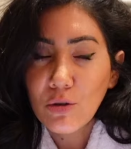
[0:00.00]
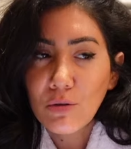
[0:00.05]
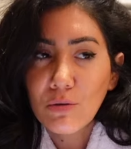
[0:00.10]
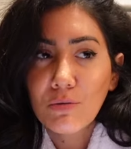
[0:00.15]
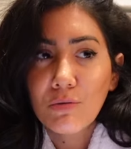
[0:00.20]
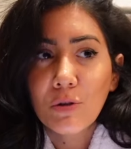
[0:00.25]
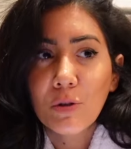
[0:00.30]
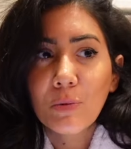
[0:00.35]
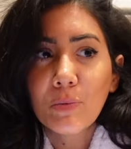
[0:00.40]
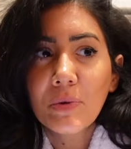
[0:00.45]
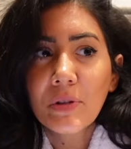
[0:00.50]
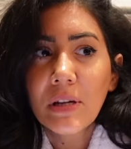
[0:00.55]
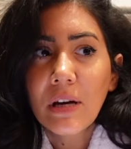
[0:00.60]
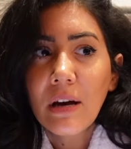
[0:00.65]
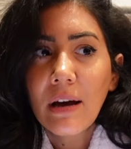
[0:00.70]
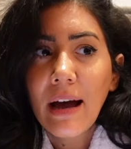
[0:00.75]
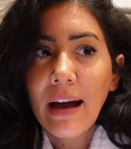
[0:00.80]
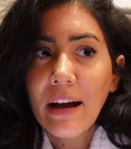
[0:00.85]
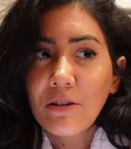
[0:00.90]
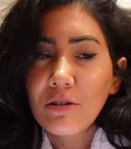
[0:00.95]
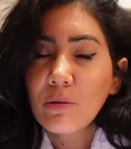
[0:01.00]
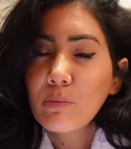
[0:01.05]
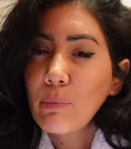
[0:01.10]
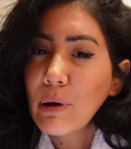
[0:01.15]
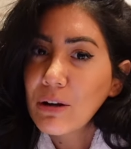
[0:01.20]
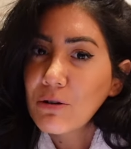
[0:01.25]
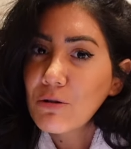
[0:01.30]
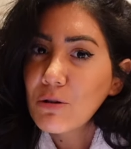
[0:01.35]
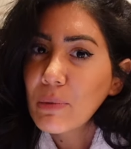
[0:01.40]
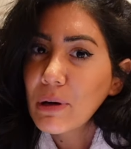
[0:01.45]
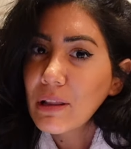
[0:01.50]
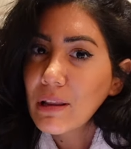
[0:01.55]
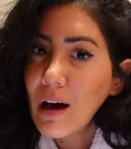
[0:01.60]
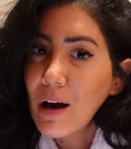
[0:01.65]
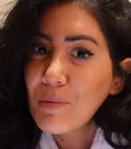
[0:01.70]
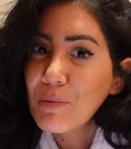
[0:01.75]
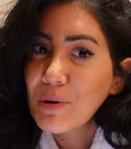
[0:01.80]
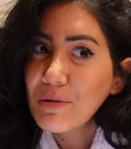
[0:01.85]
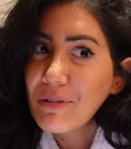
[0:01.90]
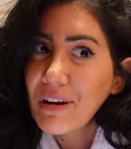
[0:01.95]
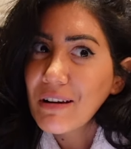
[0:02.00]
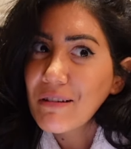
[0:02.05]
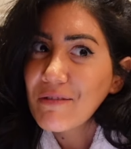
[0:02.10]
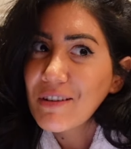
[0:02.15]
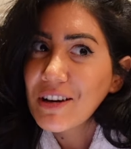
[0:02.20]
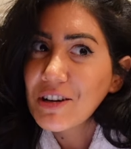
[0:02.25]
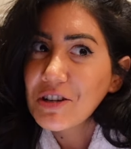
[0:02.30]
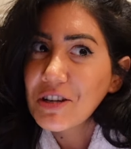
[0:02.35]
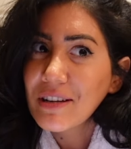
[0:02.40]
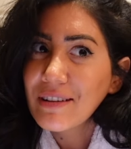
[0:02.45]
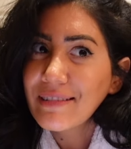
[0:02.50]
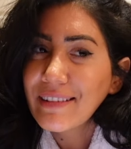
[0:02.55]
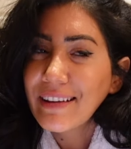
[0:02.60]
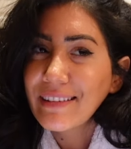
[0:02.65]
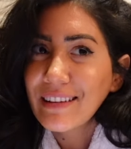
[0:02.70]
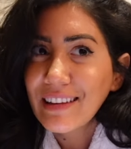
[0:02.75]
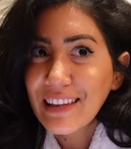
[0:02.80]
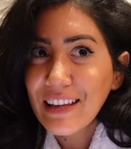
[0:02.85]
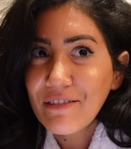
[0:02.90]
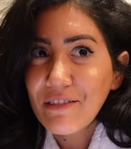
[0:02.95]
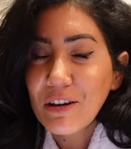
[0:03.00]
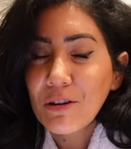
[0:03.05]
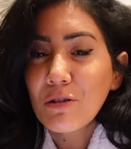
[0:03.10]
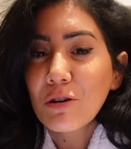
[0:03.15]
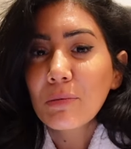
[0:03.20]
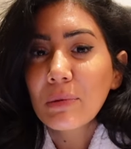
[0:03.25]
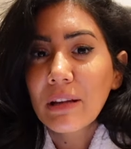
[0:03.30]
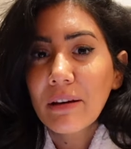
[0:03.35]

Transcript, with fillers: two rooms. Actually, bedroom a lot more renovation than the living room.